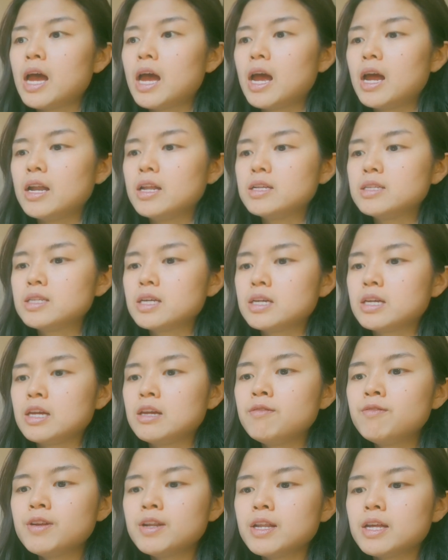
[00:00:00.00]
And it's like
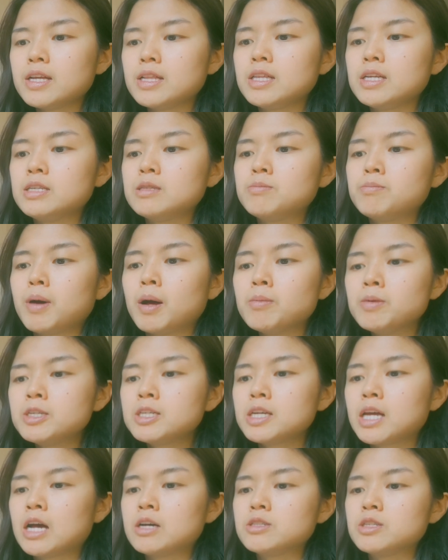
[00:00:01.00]
even like these
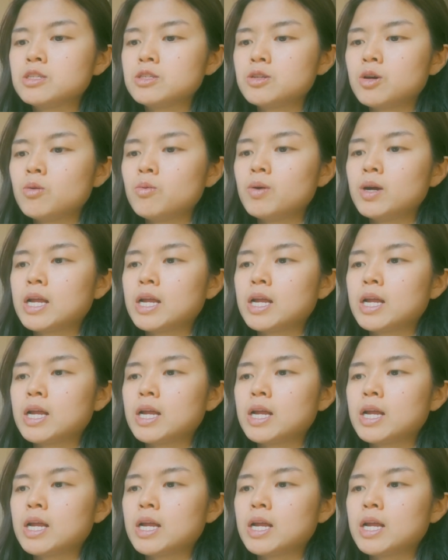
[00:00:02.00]
publishing houses don't